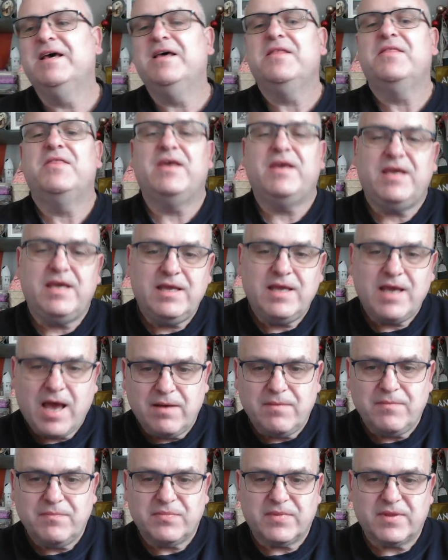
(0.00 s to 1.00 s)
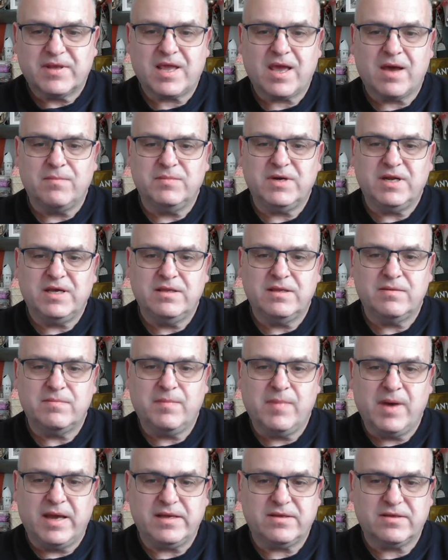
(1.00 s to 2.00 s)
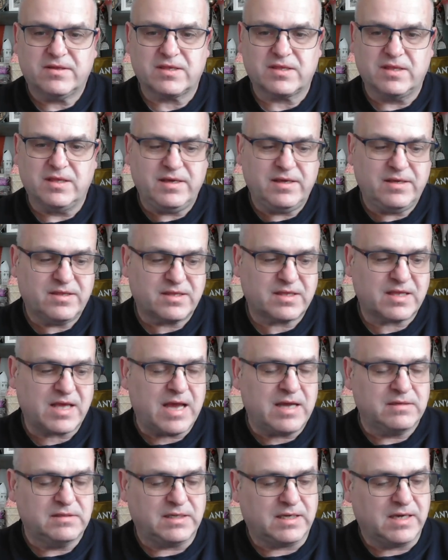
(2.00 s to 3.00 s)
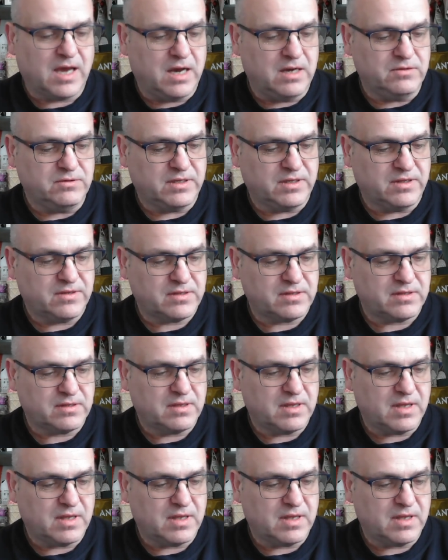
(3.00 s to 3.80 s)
The company that makes the sound decoders.